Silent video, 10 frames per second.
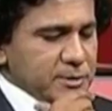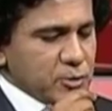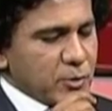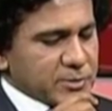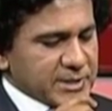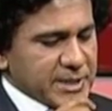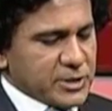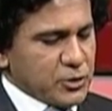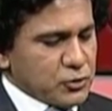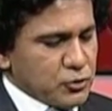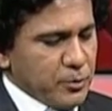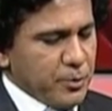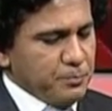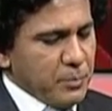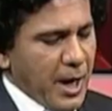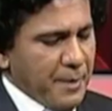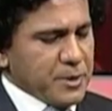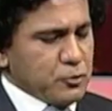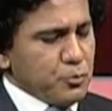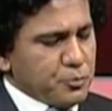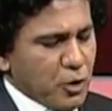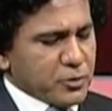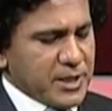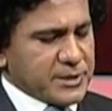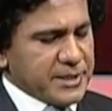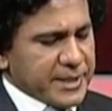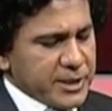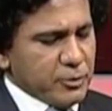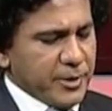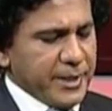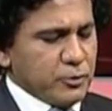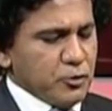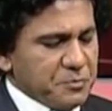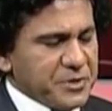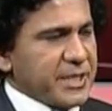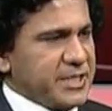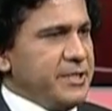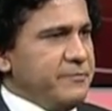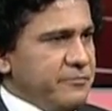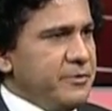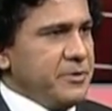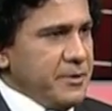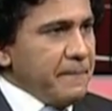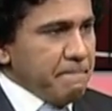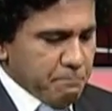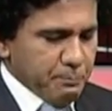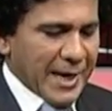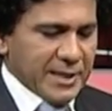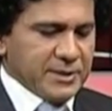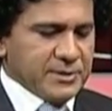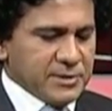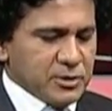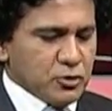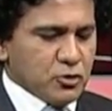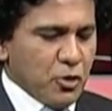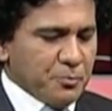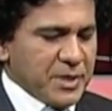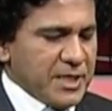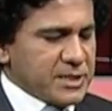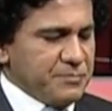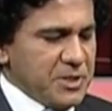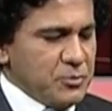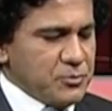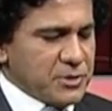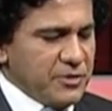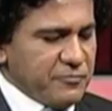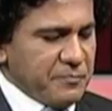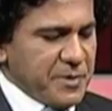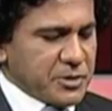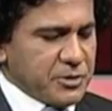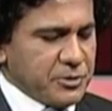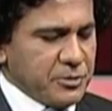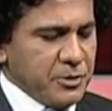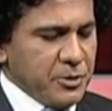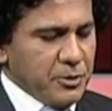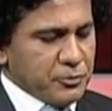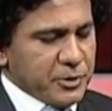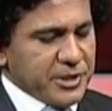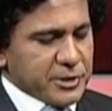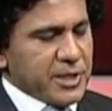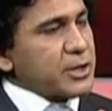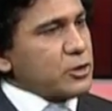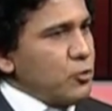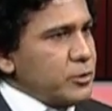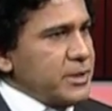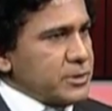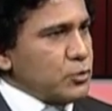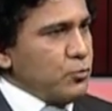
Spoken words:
is your suggestions to, to broadcast an accurate, objective, balanced, comprehensive news and information to the international audience?